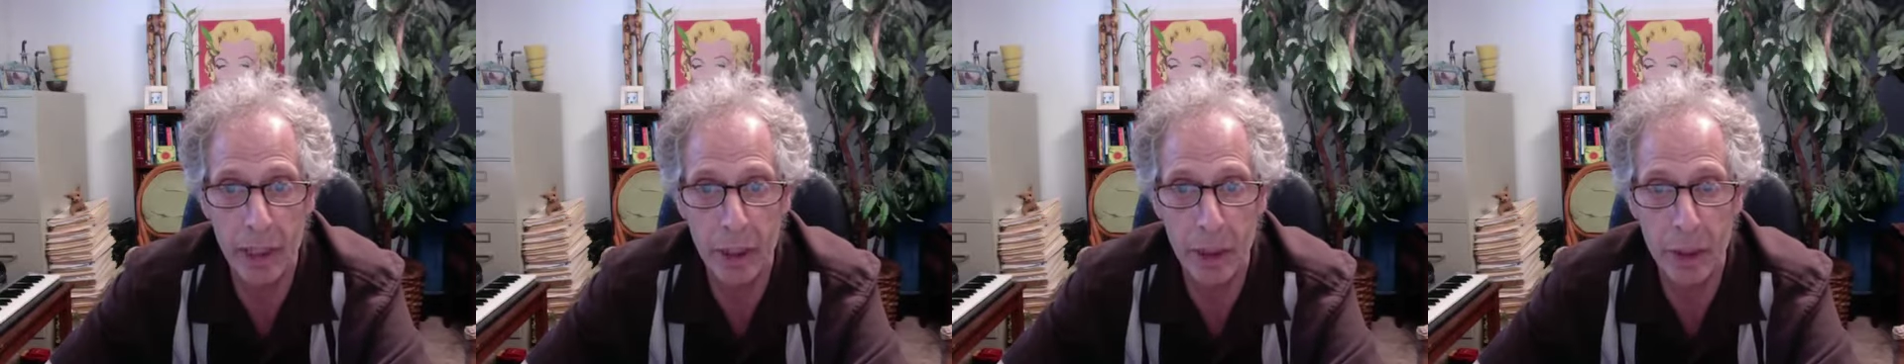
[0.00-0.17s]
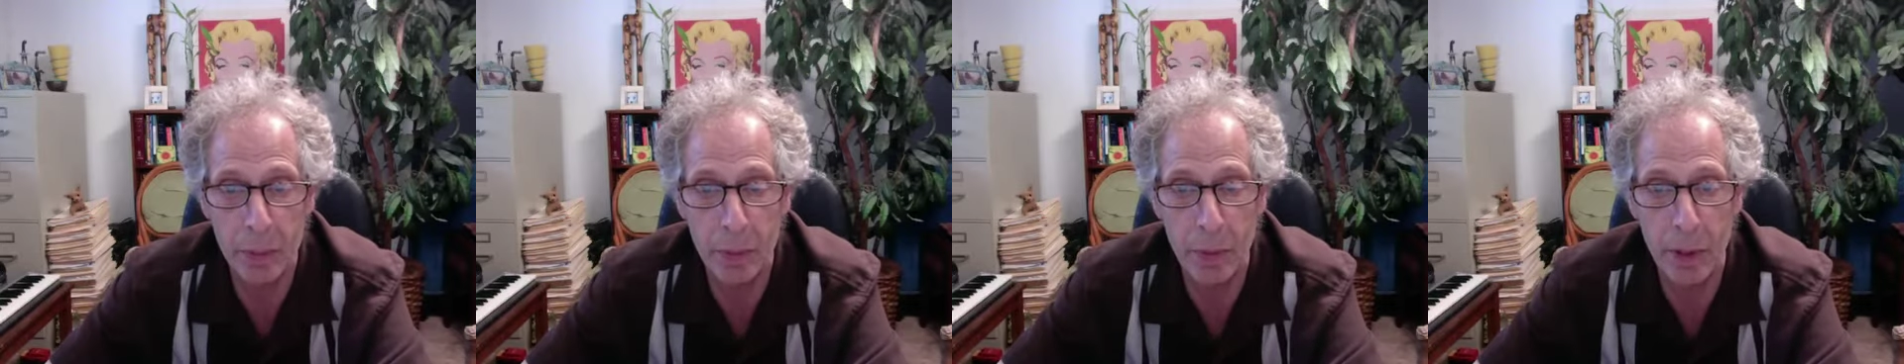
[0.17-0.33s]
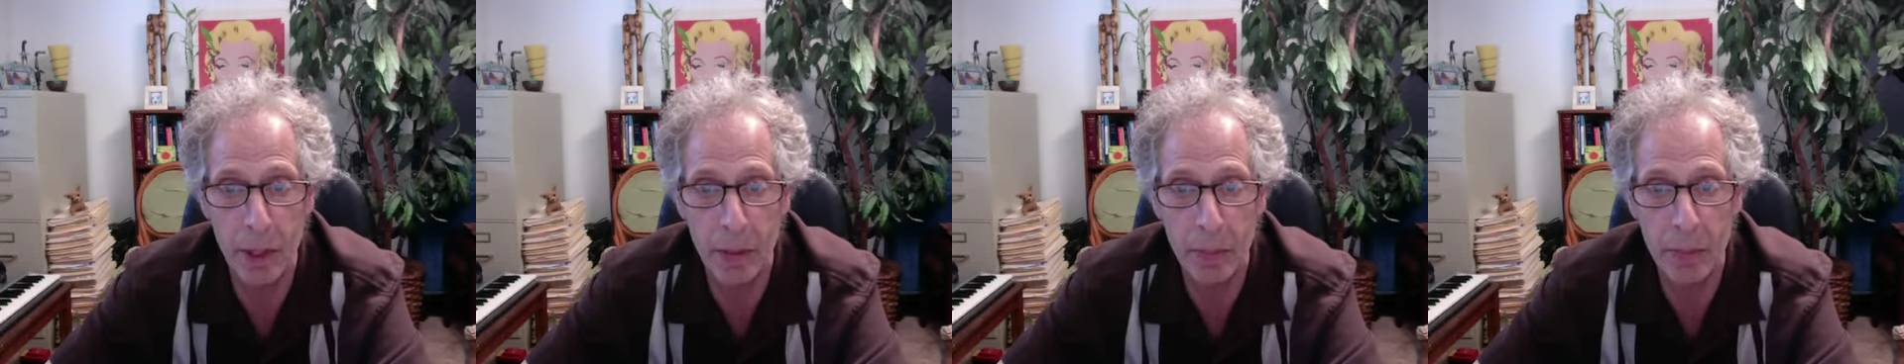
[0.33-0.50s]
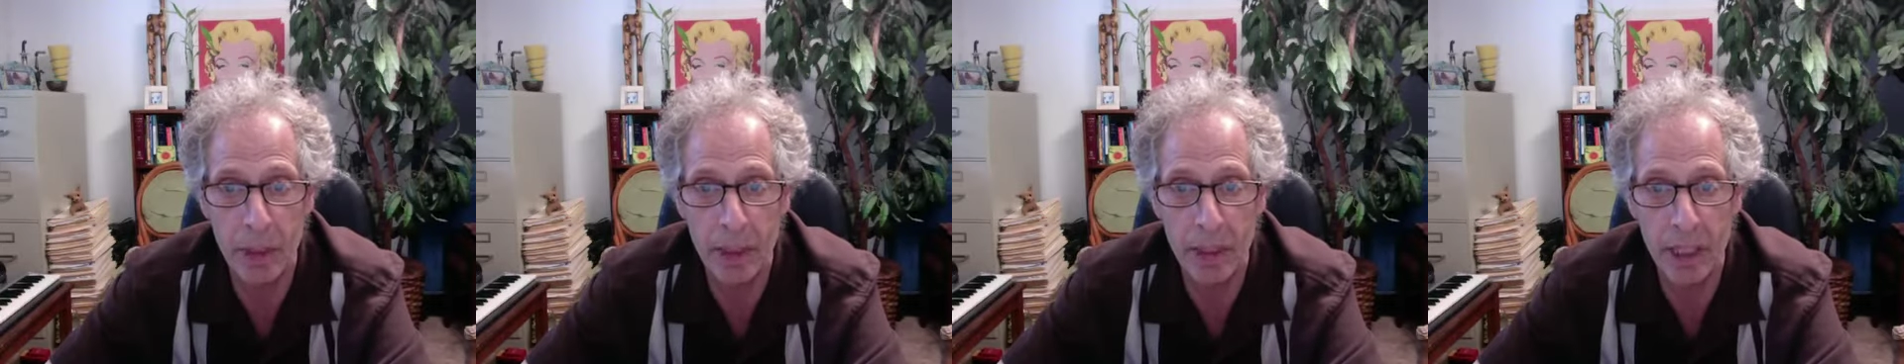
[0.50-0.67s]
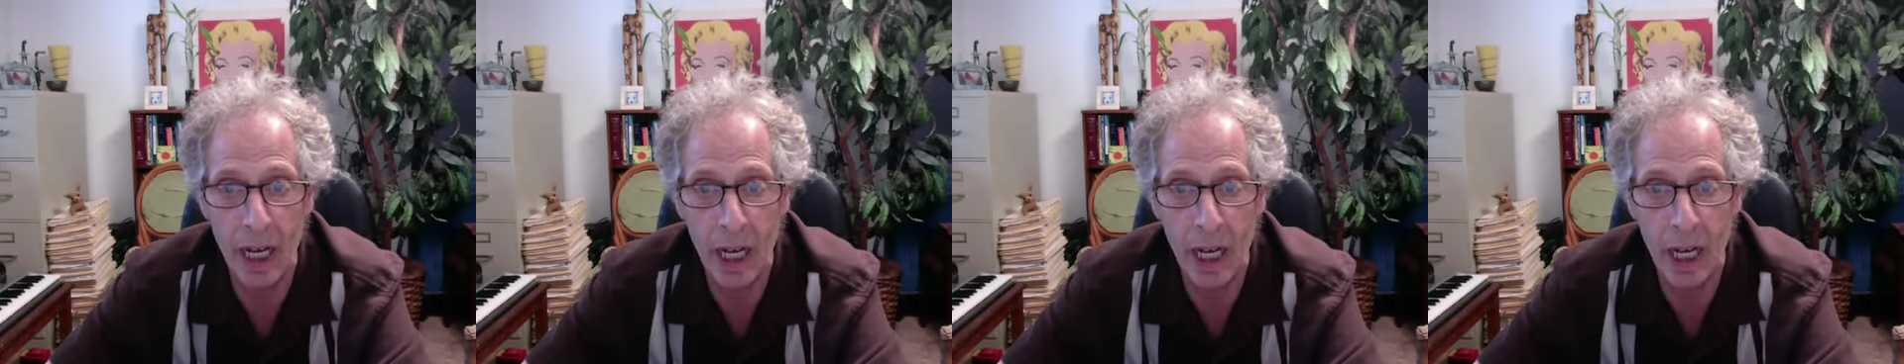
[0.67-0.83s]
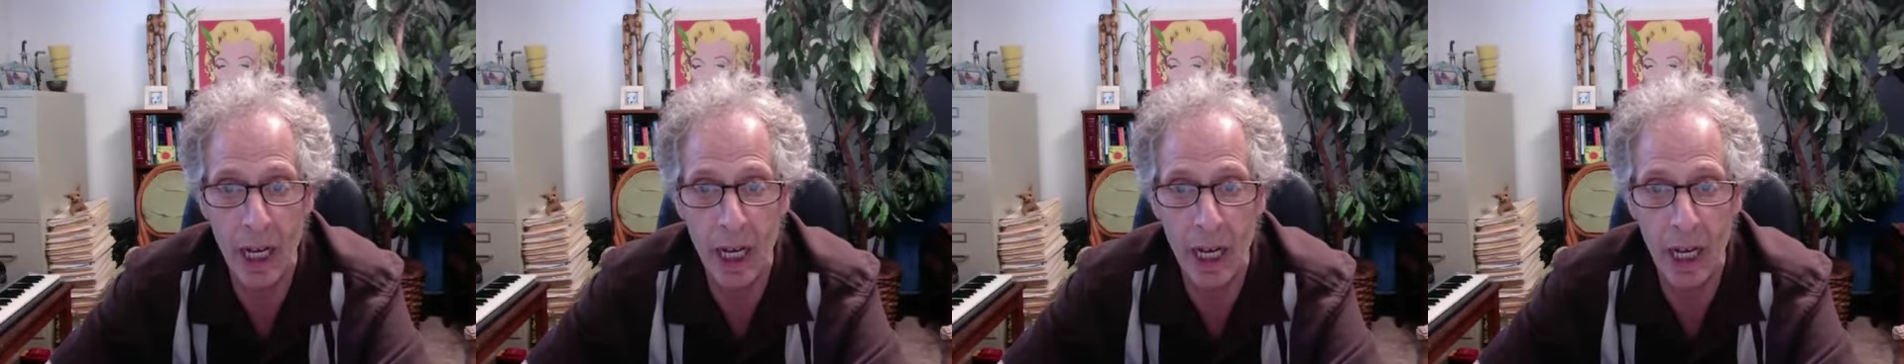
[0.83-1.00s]
experiment,
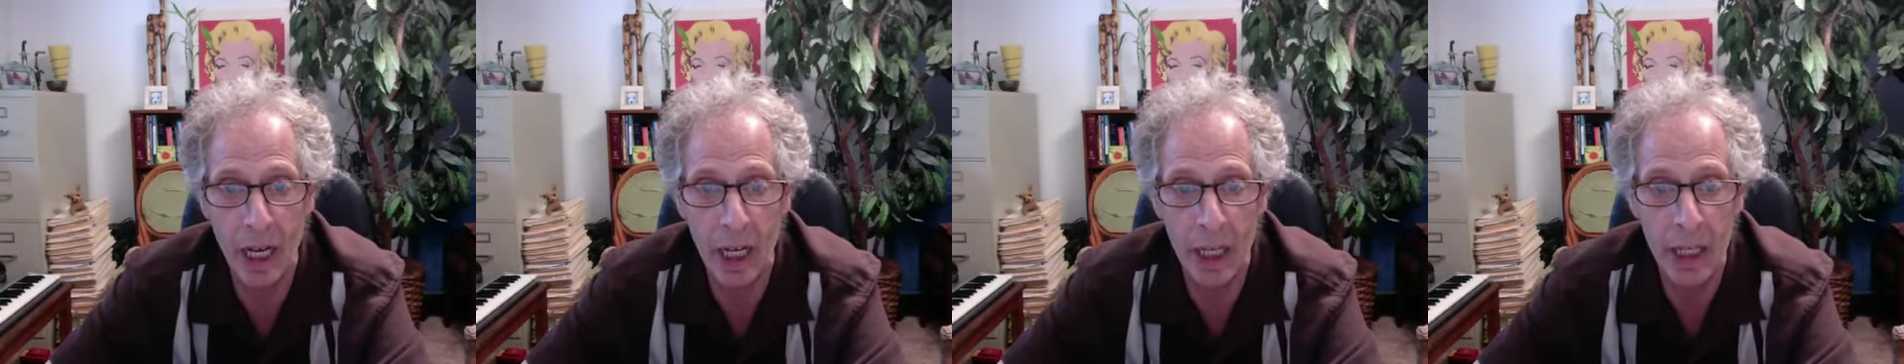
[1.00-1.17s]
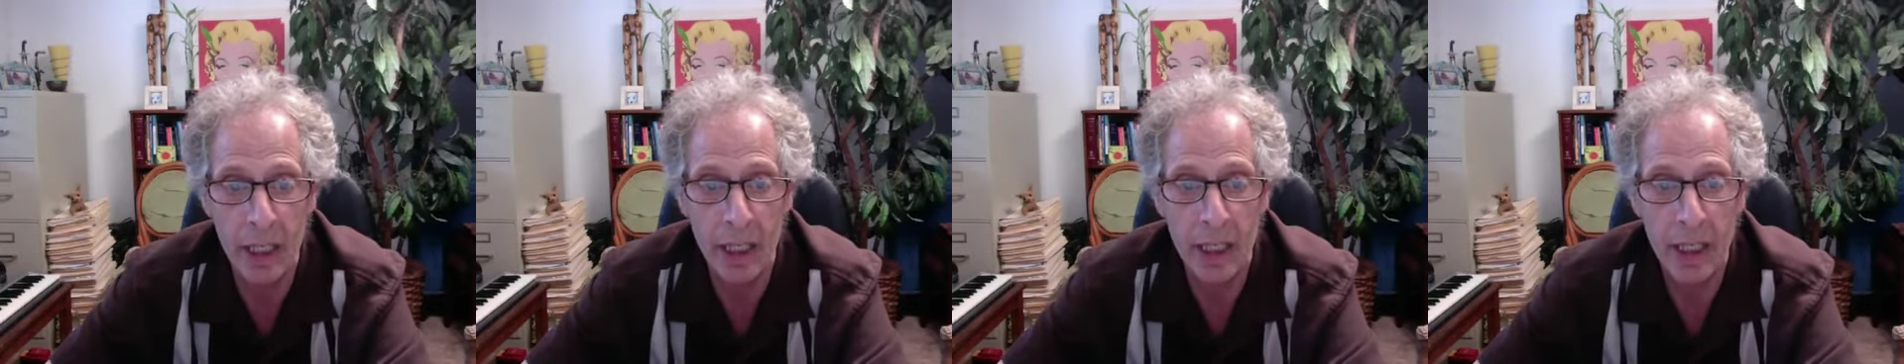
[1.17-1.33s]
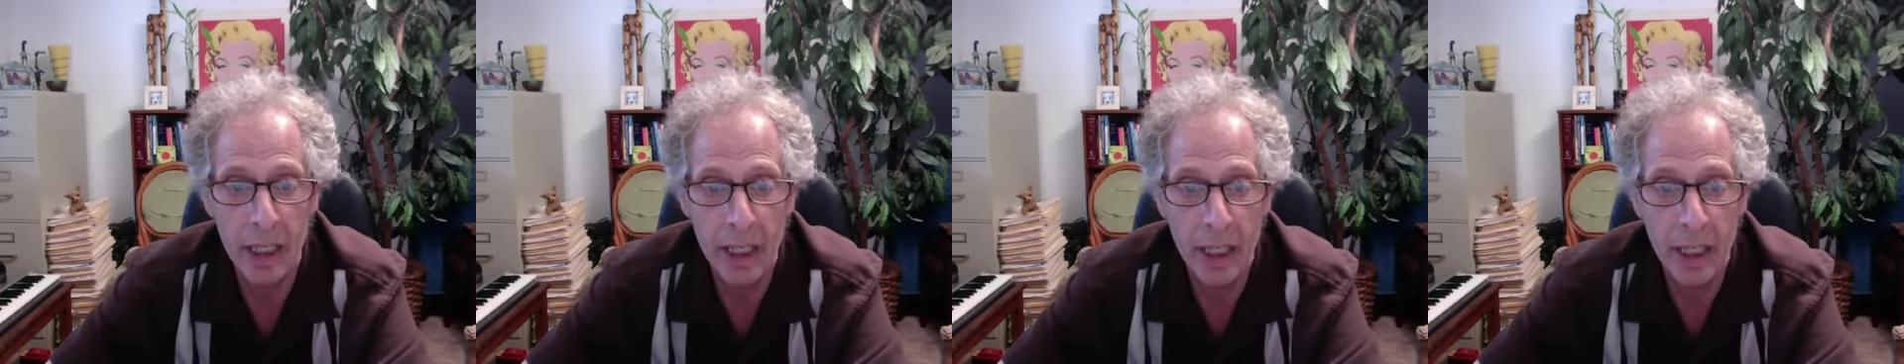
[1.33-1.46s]
haha,